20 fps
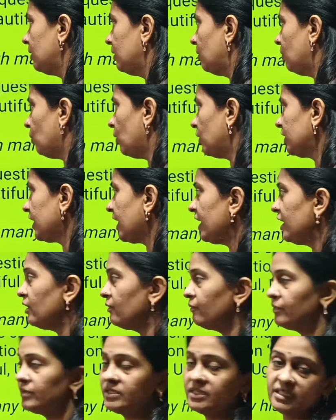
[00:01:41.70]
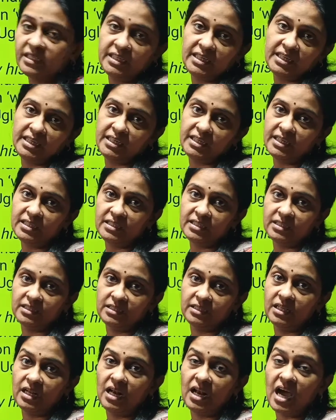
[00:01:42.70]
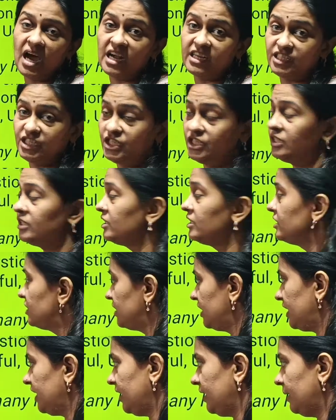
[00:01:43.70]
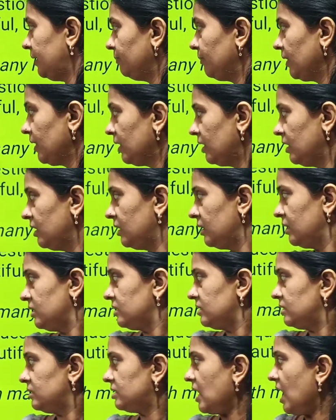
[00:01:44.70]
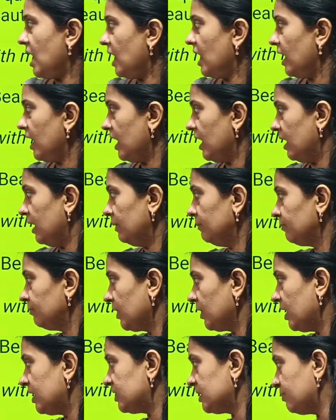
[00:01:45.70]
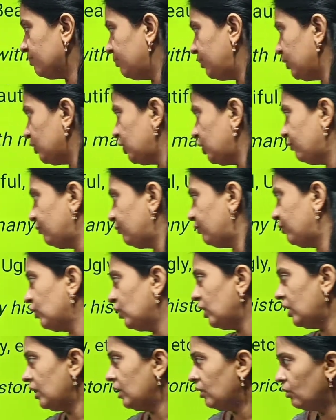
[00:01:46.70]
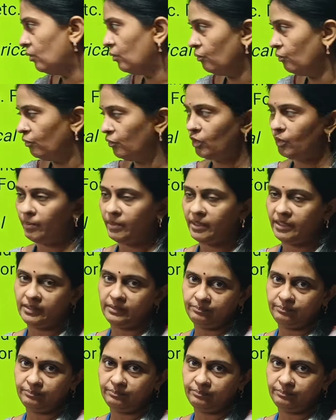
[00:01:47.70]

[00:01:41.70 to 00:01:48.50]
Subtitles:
What kind of a city it is? The large city. Sahara is a beautiful woman.